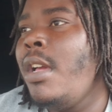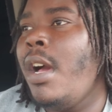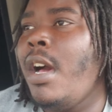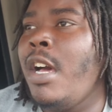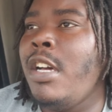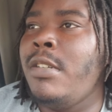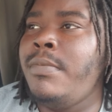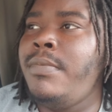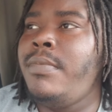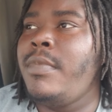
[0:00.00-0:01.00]

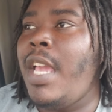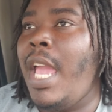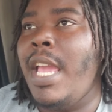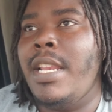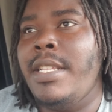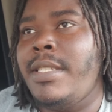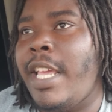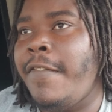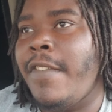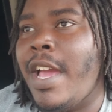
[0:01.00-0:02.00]
And it's
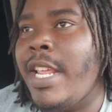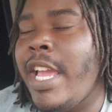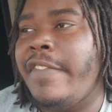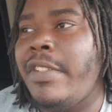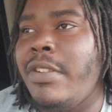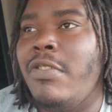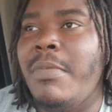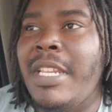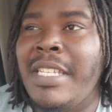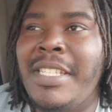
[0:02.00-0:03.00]
like Friday afternoon,
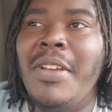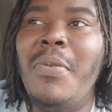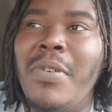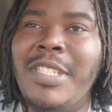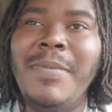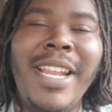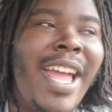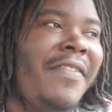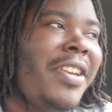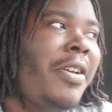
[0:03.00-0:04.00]
but he still wants me to
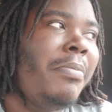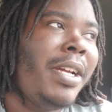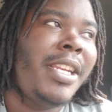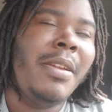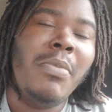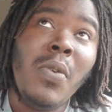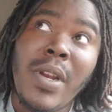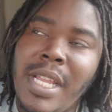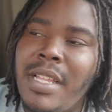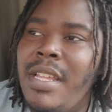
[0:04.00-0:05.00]
have it there Monday
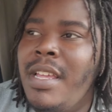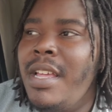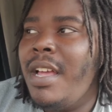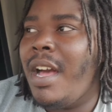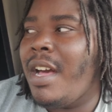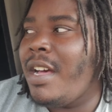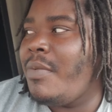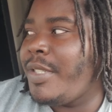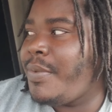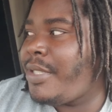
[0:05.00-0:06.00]
morning,
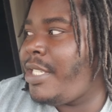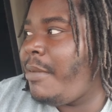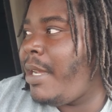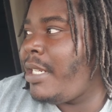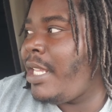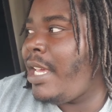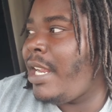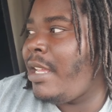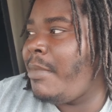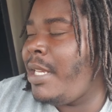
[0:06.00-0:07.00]
which we'll see about that.
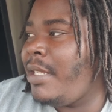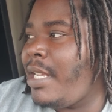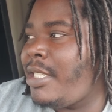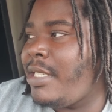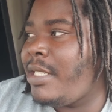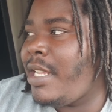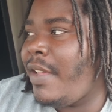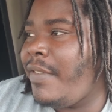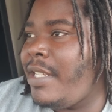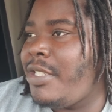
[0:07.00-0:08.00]
I mean, I shouldn't
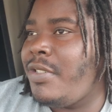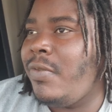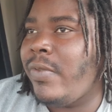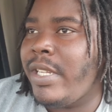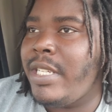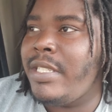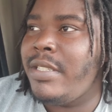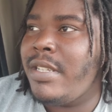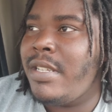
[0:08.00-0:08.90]
have an issue running.